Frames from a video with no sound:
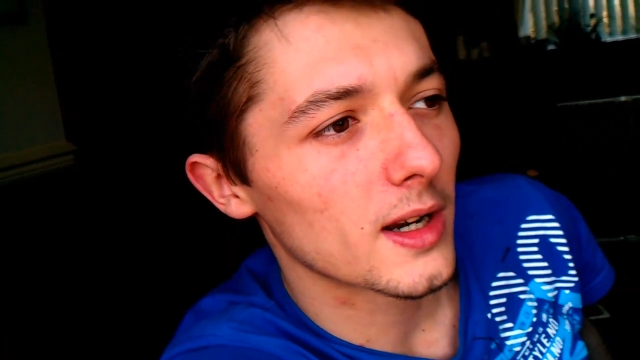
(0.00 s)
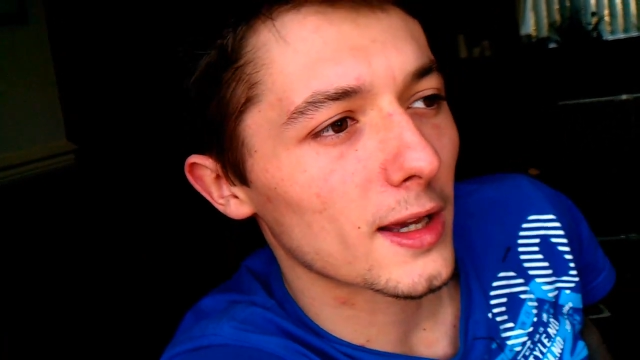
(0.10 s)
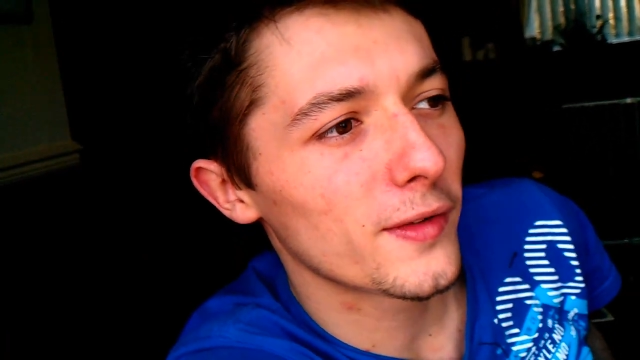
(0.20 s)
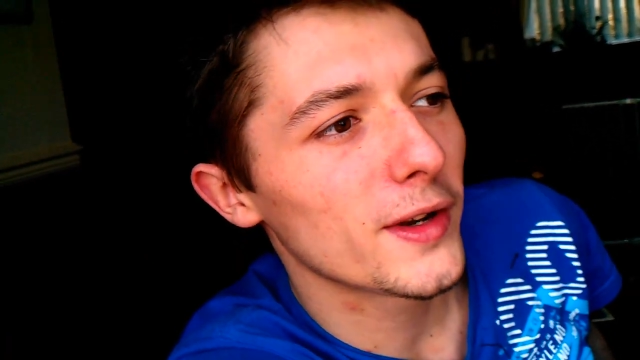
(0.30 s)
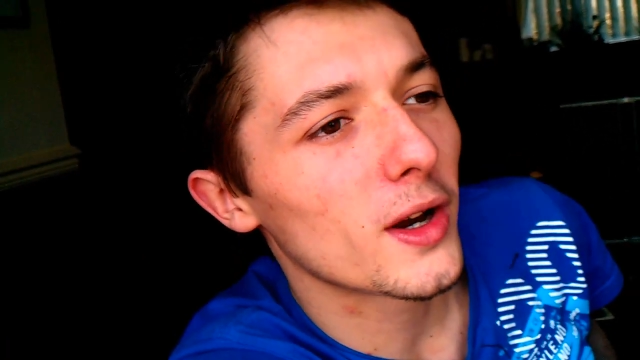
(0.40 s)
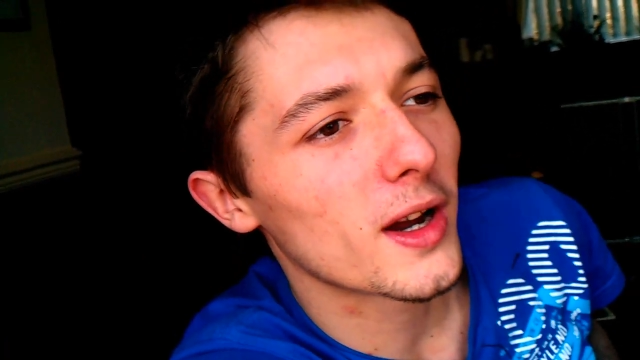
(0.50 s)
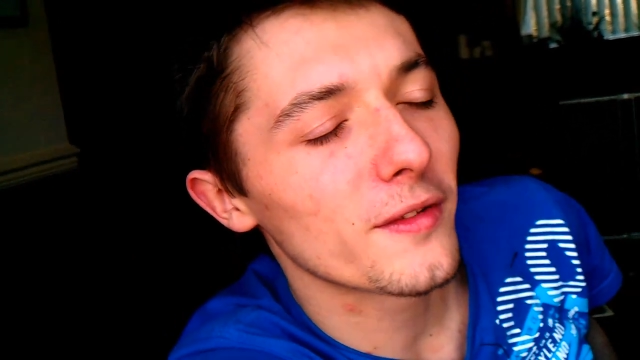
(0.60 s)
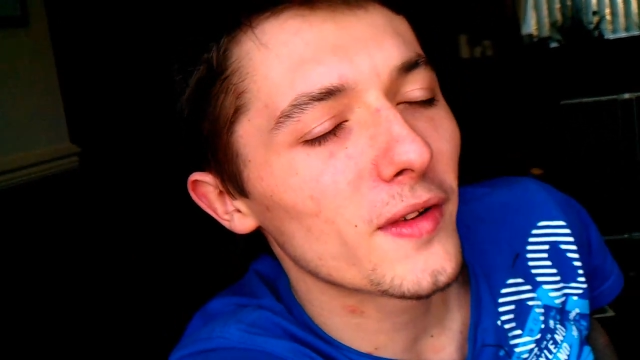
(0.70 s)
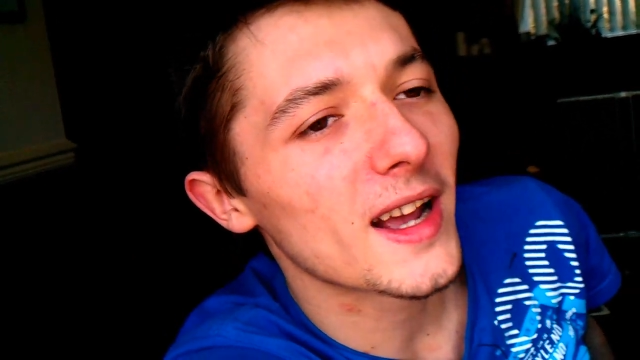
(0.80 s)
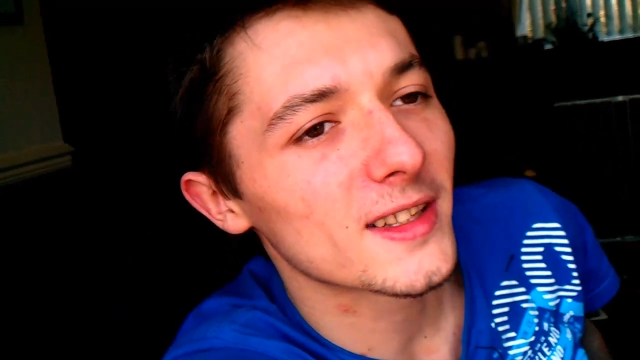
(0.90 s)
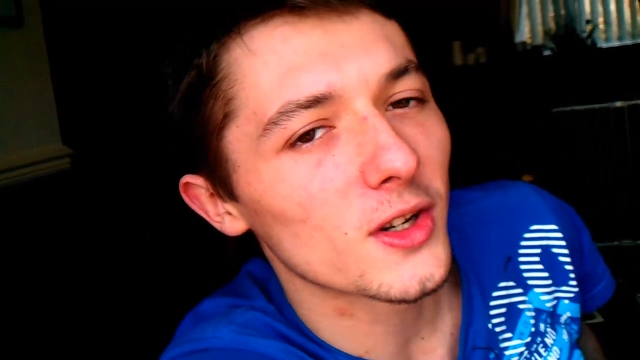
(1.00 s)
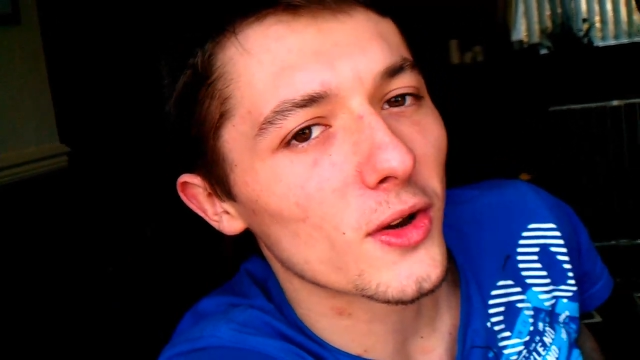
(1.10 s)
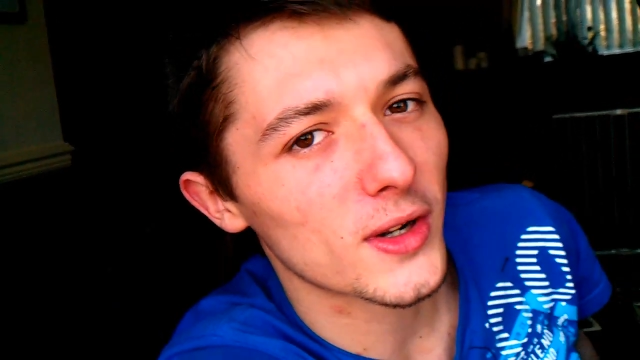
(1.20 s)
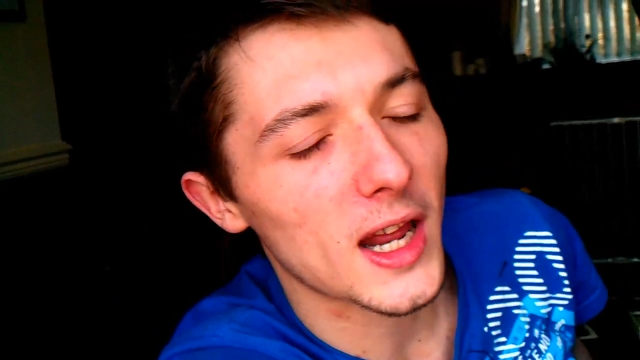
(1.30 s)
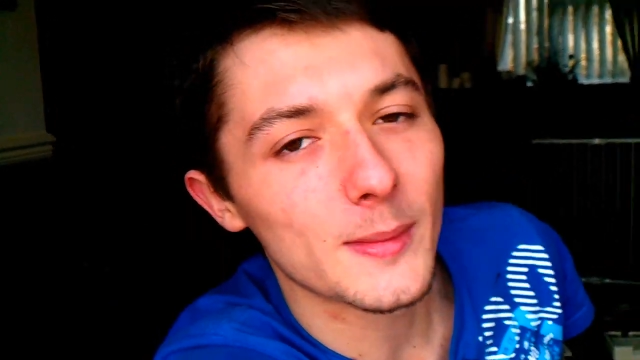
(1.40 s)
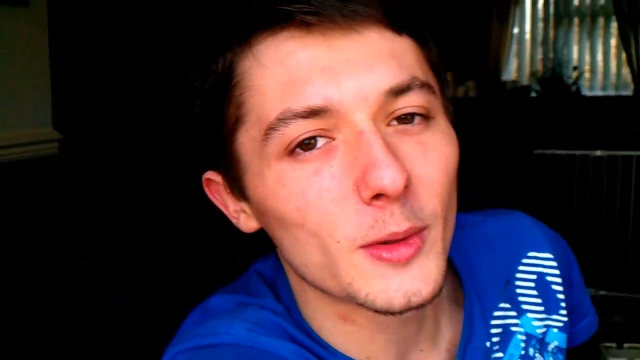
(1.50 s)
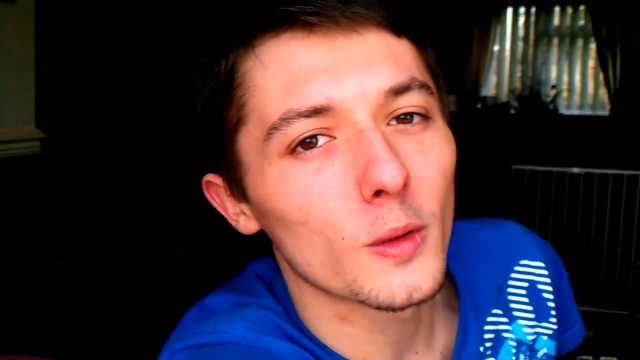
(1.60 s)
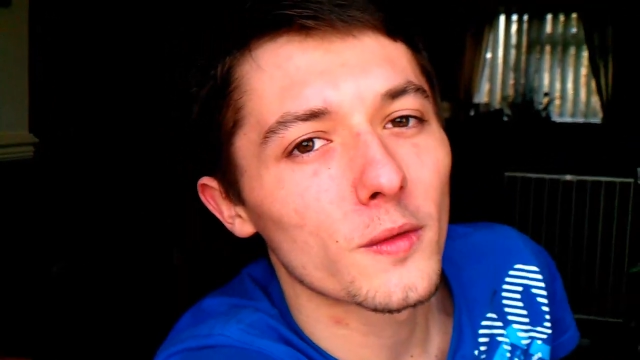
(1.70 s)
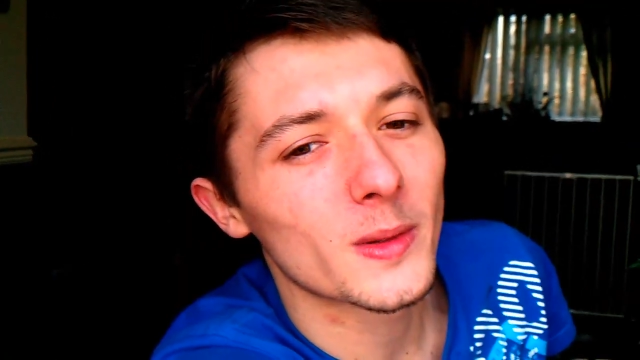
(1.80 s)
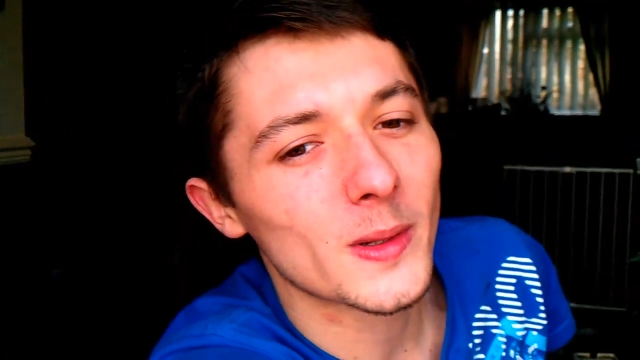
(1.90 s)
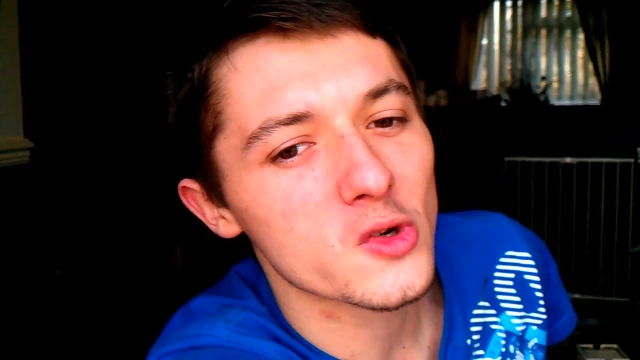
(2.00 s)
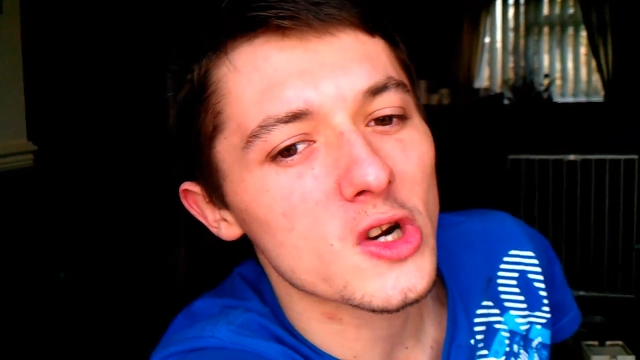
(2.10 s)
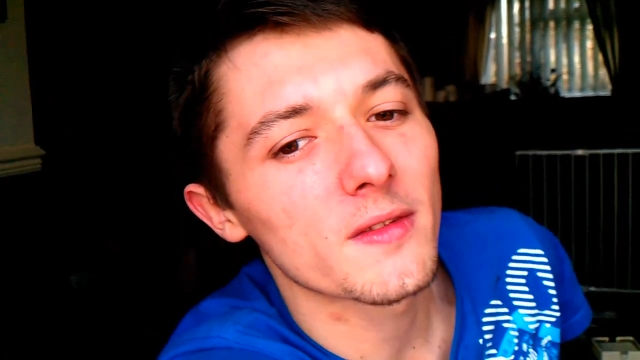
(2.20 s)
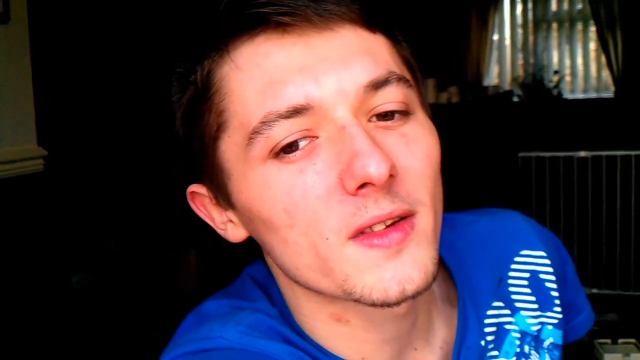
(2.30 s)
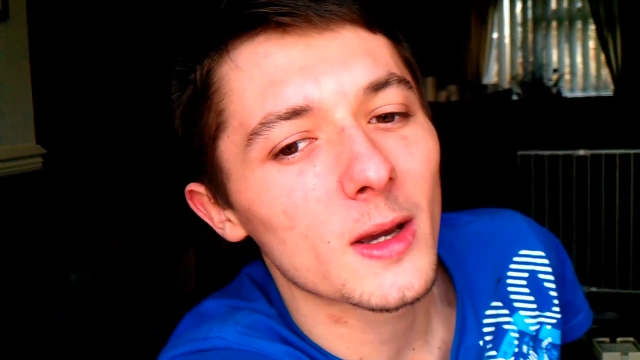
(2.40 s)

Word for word: Like if I not, if I had to knock an animal over when I was